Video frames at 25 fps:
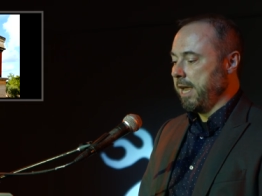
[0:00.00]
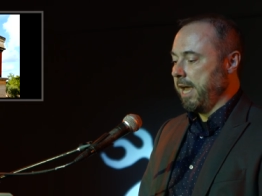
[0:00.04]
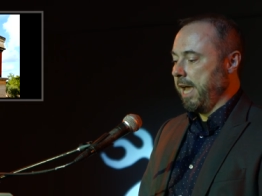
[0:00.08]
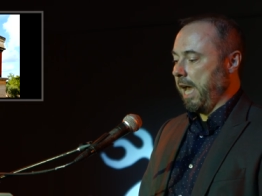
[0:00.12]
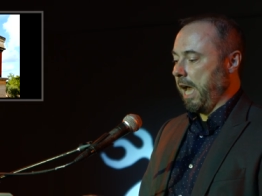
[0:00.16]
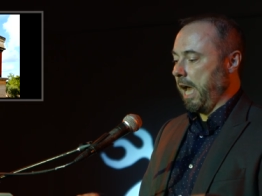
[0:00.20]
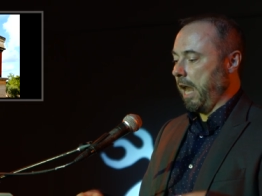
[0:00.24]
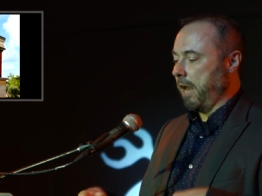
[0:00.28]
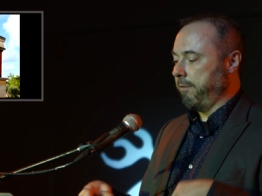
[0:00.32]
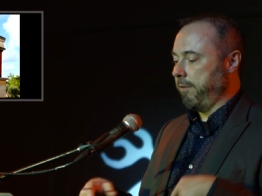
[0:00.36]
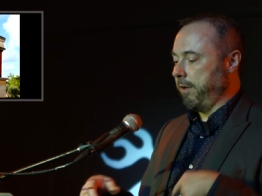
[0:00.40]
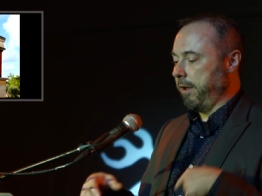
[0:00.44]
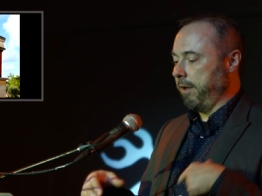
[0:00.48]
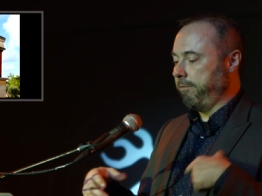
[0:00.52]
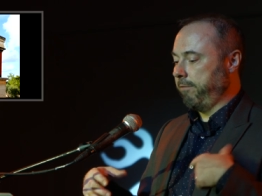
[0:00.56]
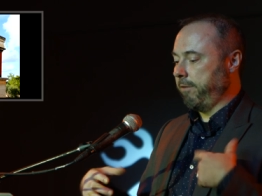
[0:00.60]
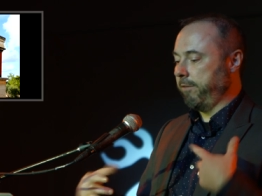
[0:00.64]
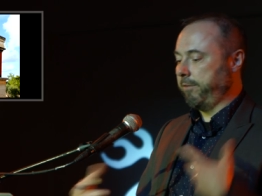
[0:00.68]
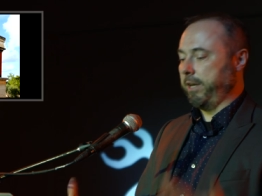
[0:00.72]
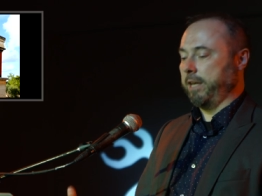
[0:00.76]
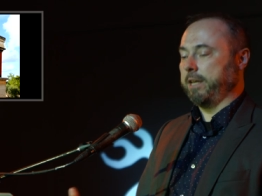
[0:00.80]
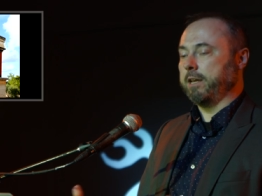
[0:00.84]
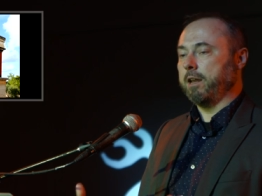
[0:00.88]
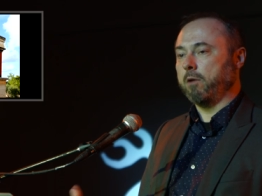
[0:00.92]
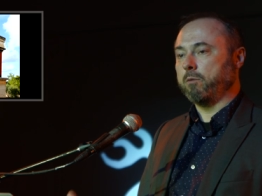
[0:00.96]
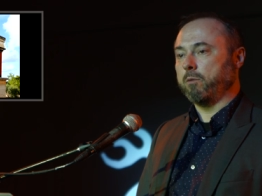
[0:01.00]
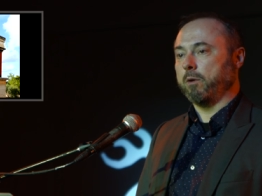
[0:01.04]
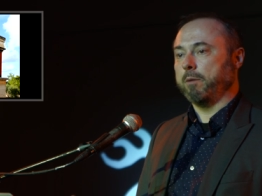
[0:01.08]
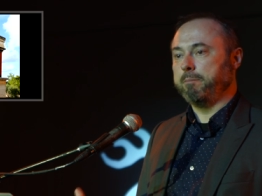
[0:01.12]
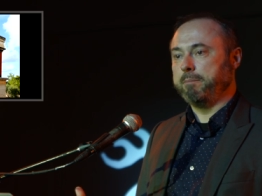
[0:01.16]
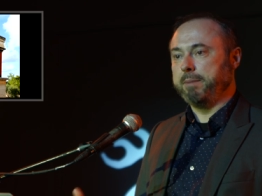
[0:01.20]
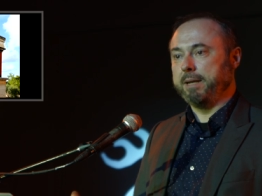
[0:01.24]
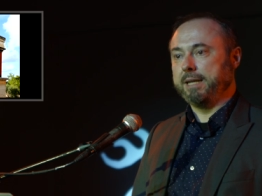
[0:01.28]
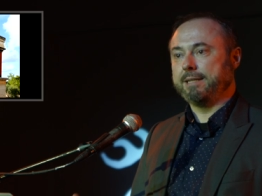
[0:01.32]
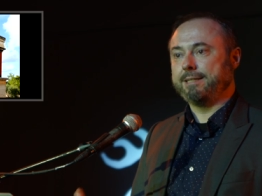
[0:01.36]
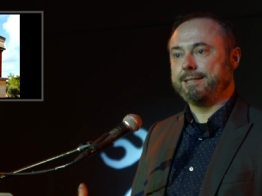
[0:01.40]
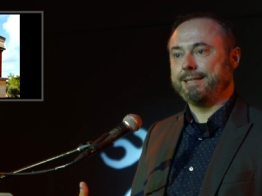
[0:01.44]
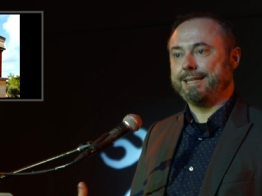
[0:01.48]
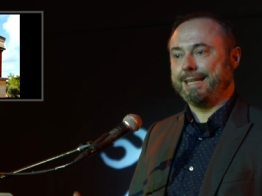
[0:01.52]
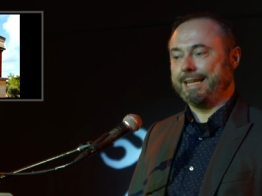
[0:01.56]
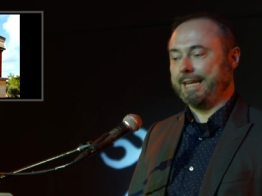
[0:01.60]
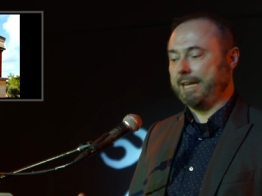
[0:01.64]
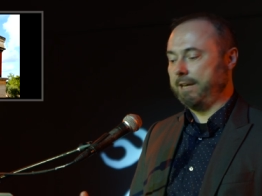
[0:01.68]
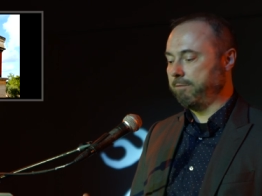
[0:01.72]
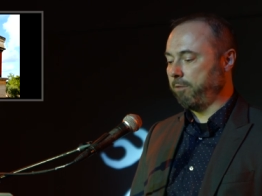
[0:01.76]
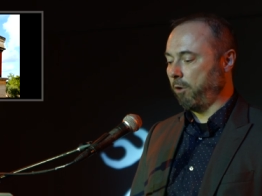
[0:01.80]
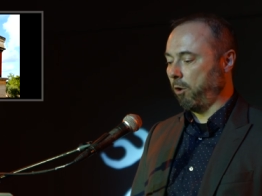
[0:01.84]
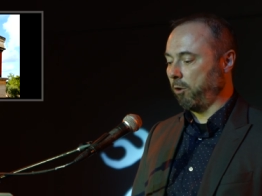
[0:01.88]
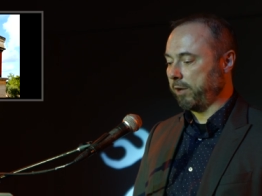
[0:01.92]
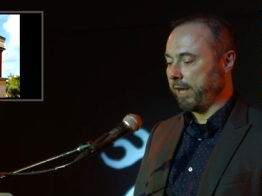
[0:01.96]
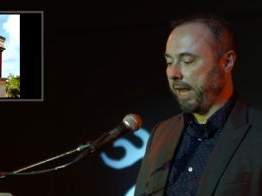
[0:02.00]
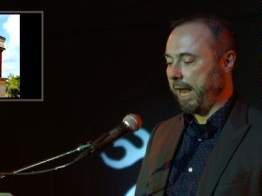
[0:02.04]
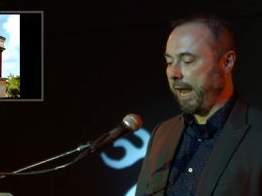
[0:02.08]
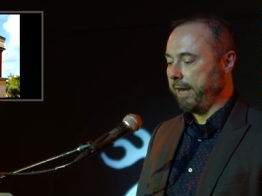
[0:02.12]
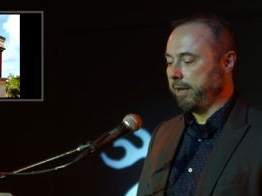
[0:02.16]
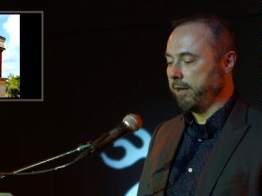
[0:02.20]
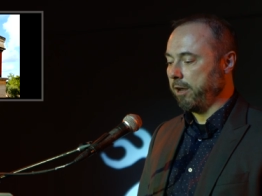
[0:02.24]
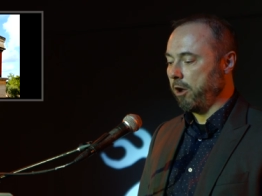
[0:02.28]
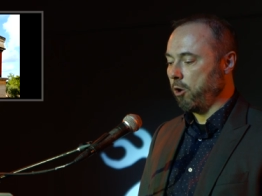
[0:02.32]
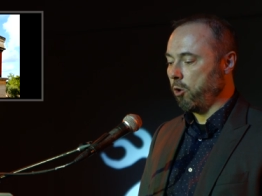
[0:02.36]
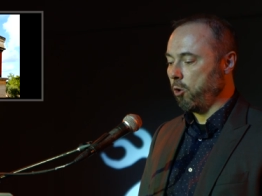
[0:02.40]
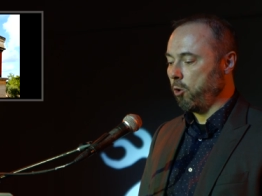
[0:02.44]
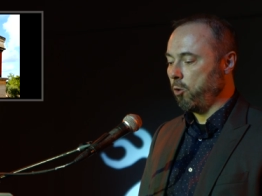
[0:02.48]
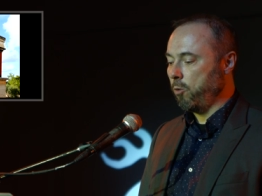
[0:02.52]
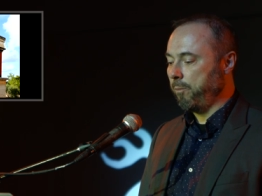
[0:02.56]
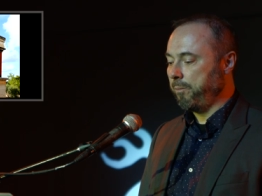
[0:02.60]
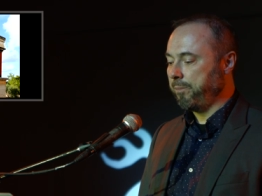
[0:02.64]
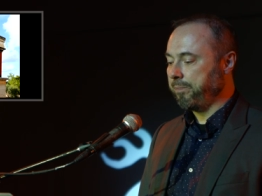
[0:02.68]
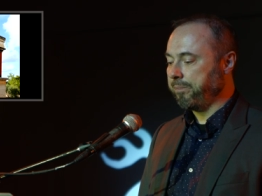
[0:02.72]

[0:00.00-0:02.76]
and of a 1500 BCE volcano